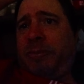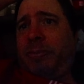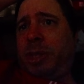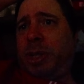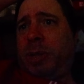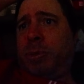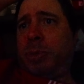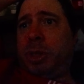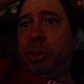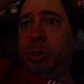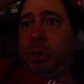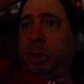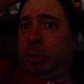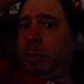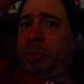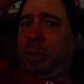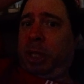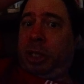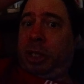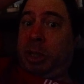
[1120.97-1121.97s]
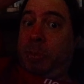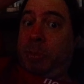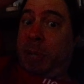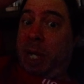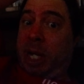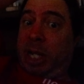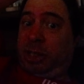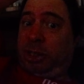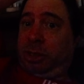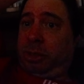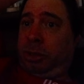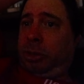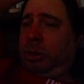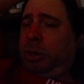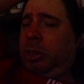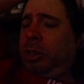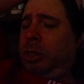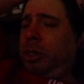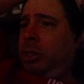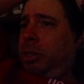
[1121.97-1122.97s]
which was a bloody mess.
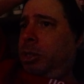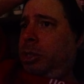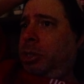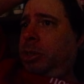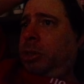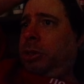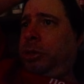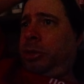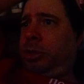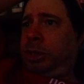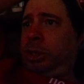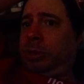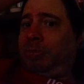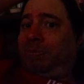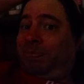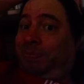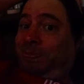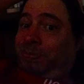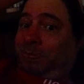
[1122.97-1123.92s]
So,